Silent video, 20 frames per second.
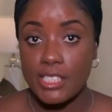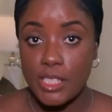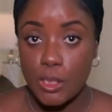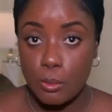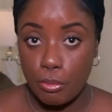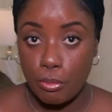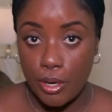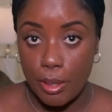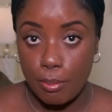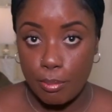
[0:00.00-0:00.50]

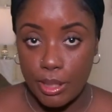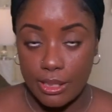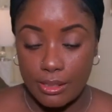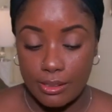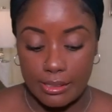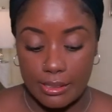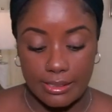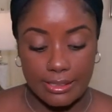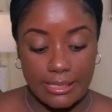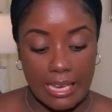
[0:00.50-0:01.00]
spray
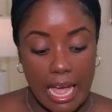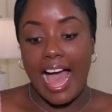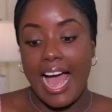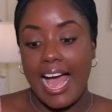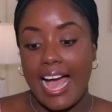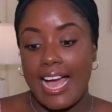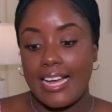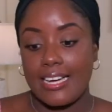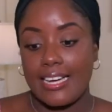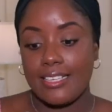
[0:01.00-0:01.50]
bottles
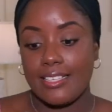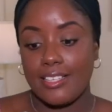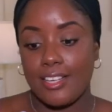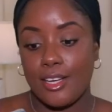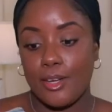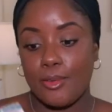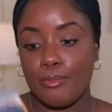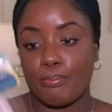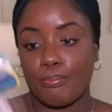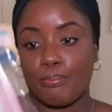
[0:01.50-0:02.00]
and
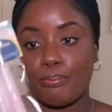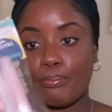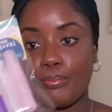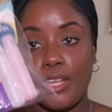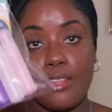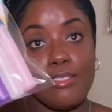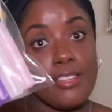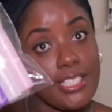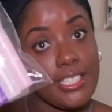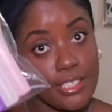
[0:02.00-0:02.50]

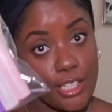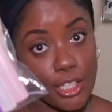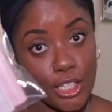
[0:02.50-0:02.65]
these are